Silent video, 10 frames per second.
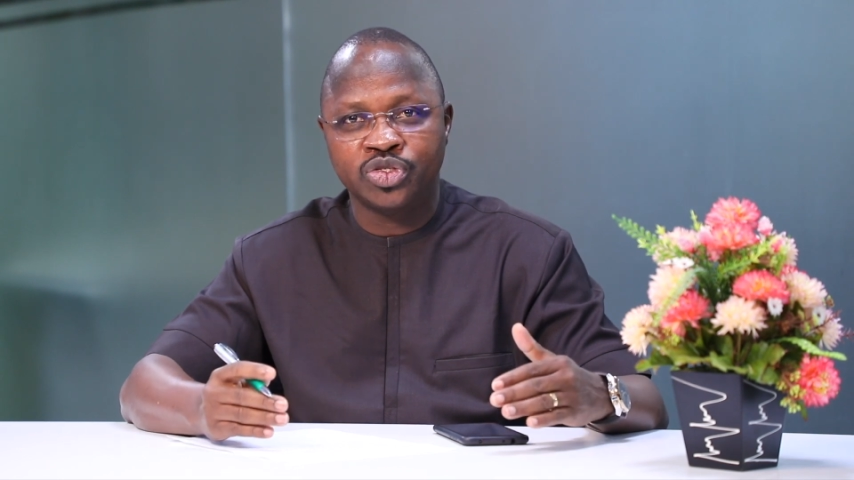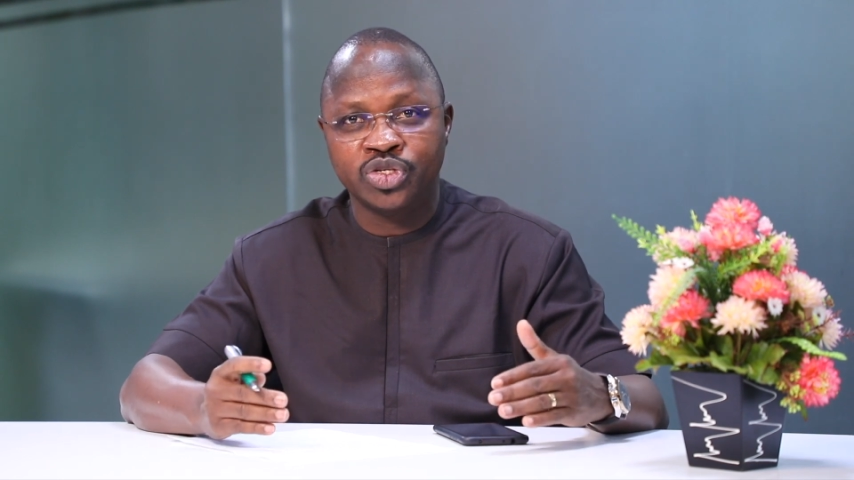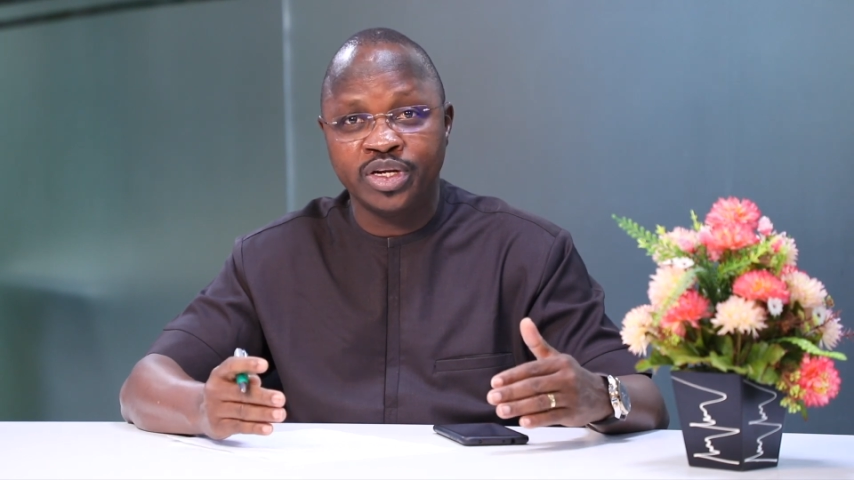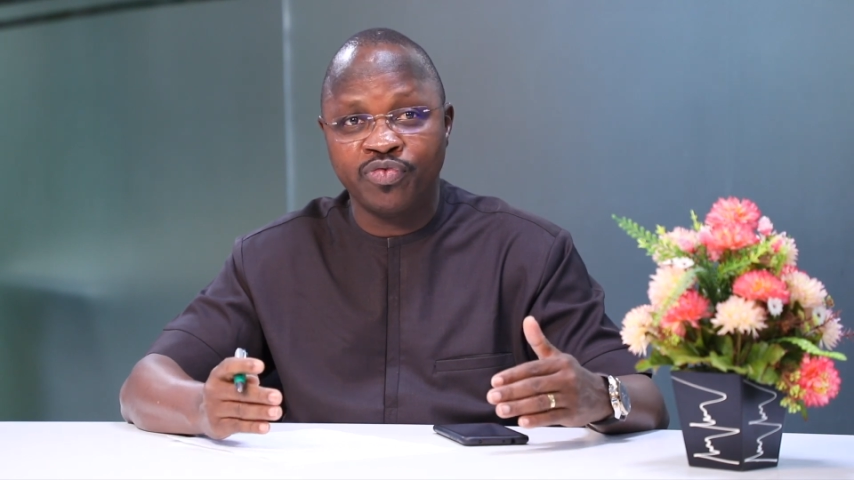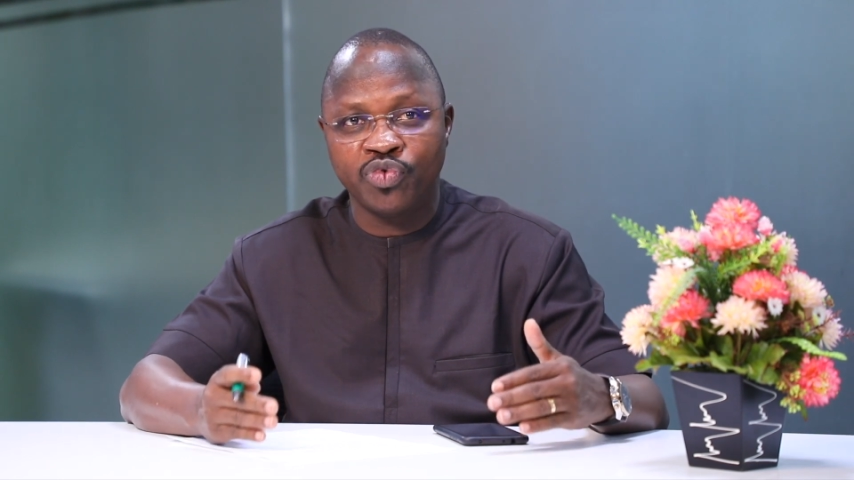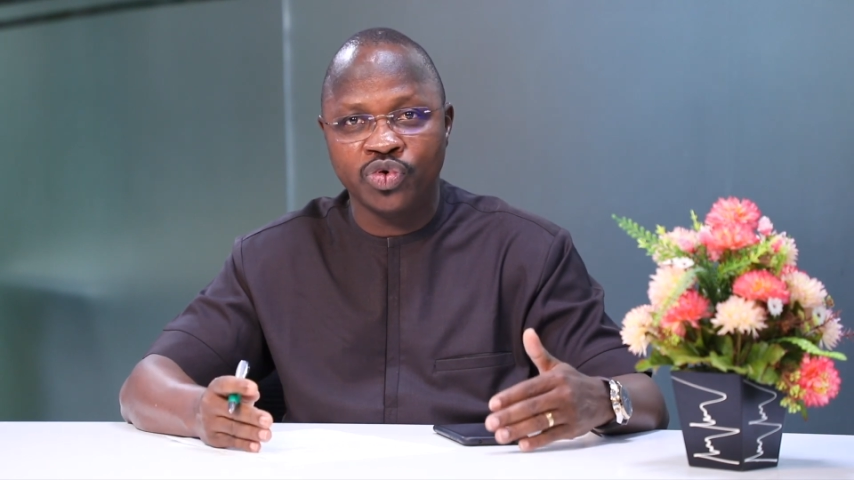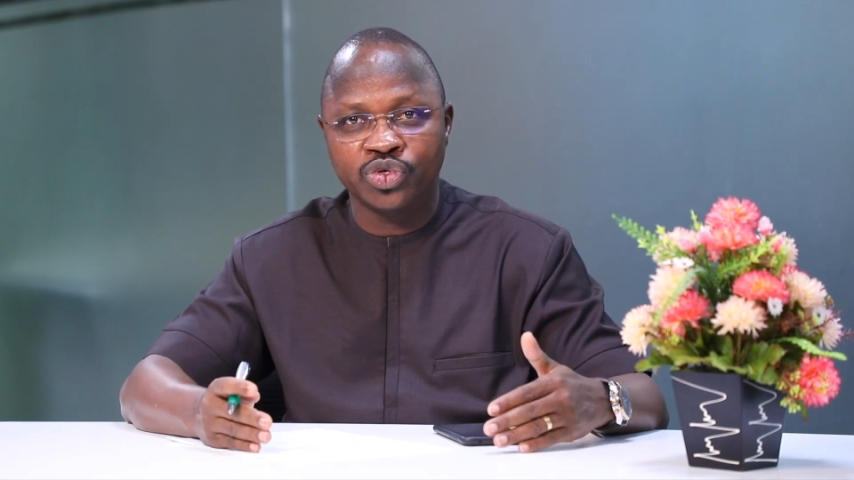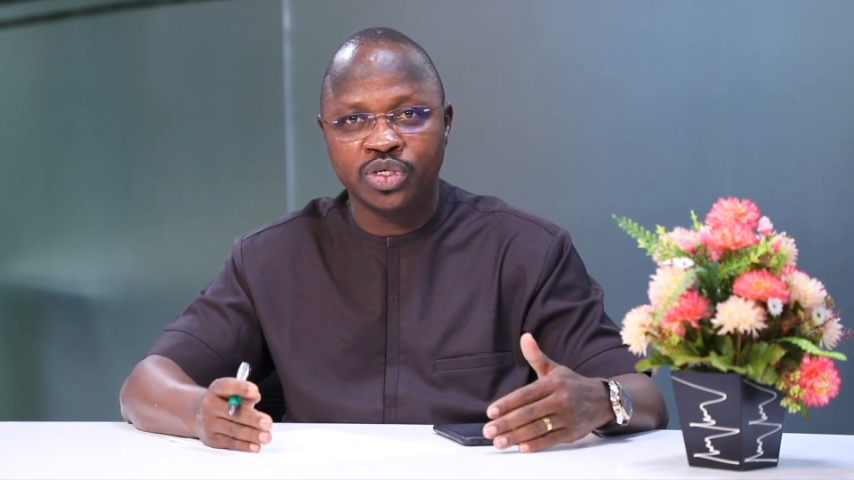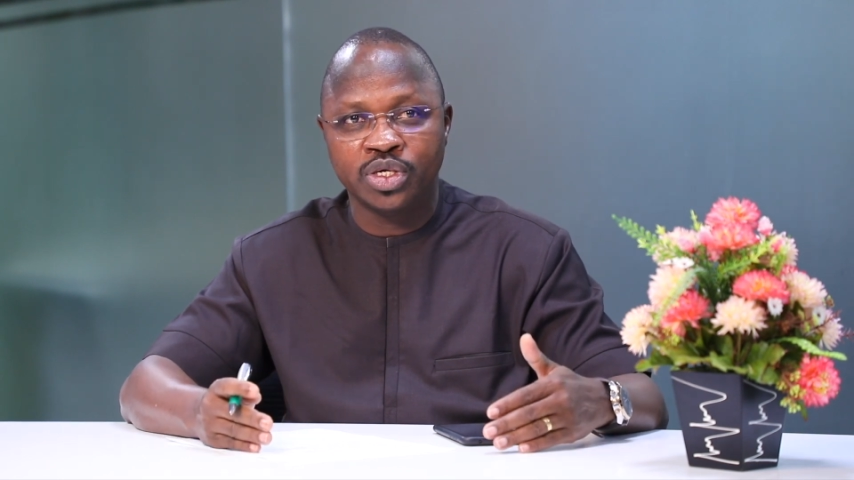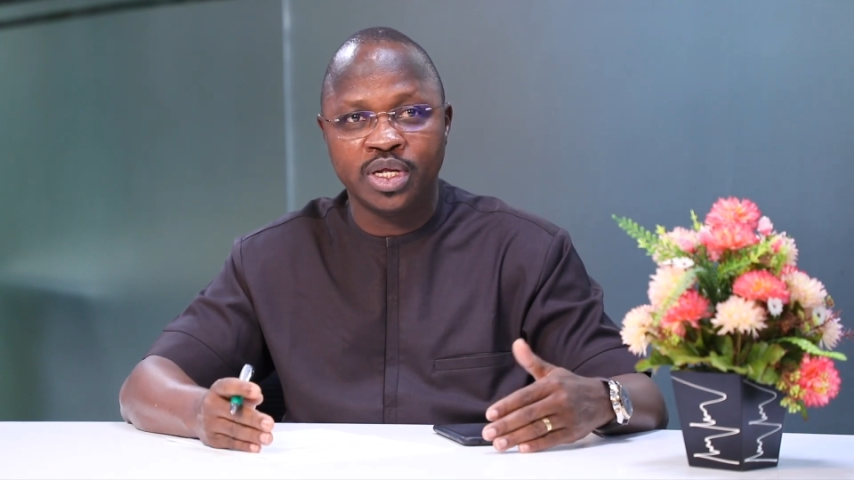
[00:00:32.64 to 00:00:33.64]

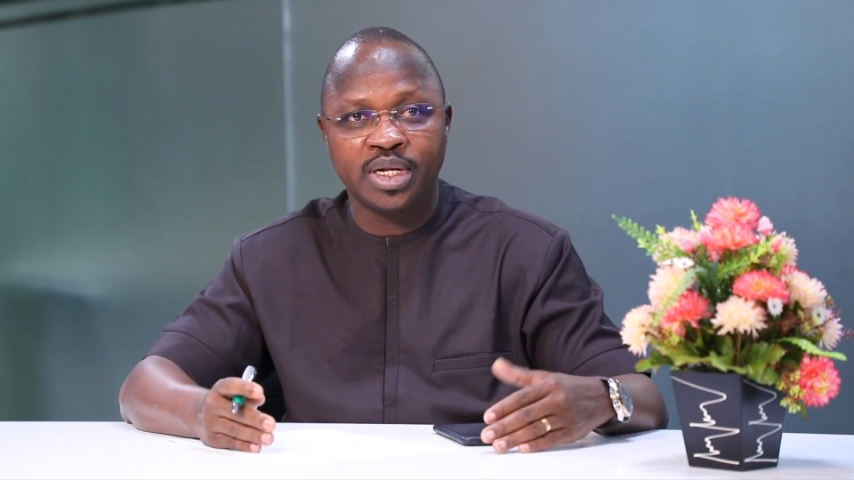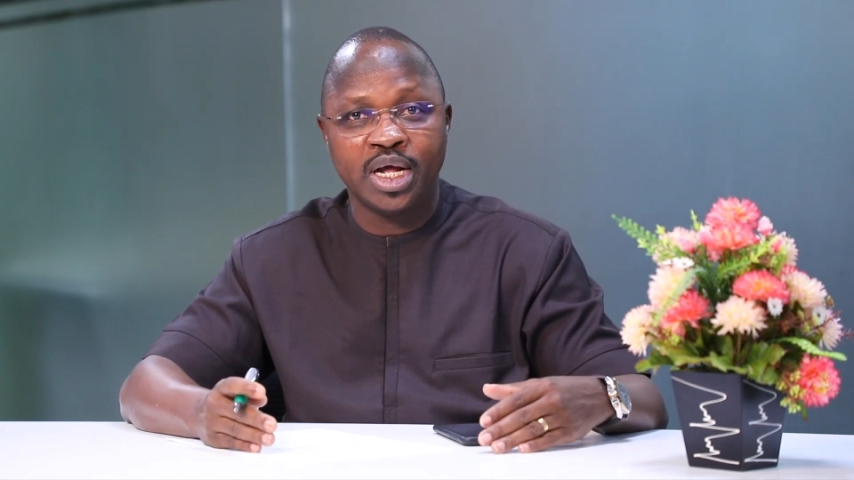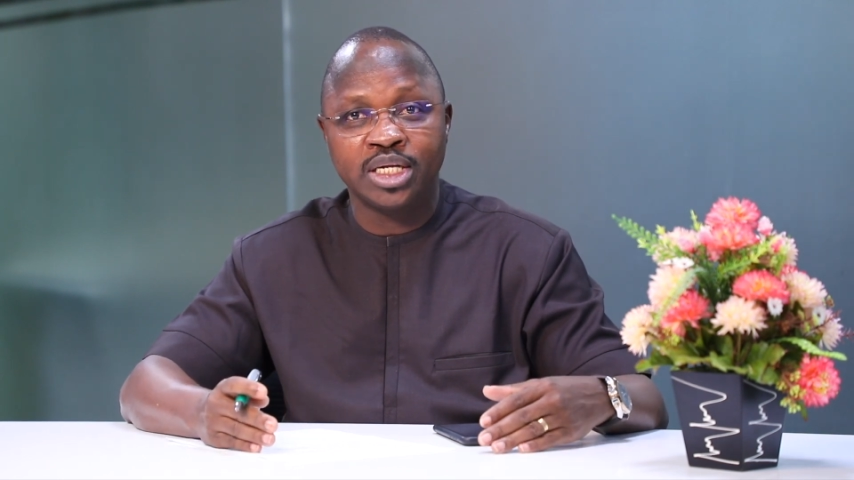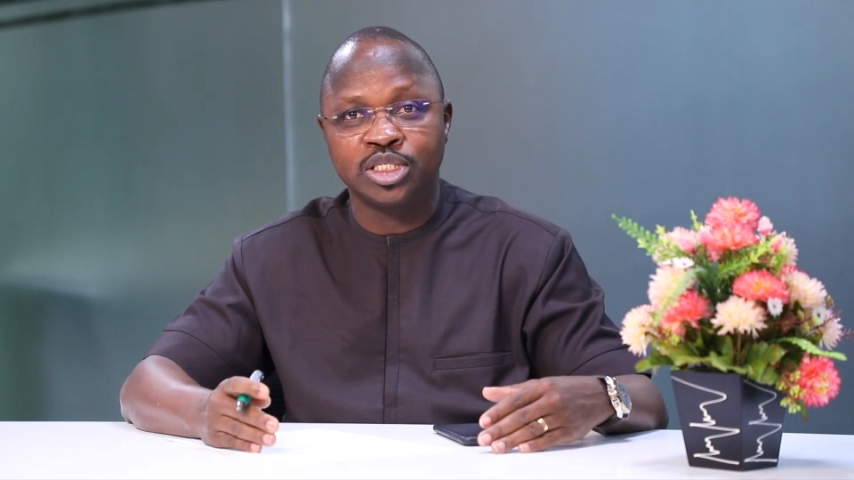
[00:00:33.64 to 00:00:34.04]
threefold. That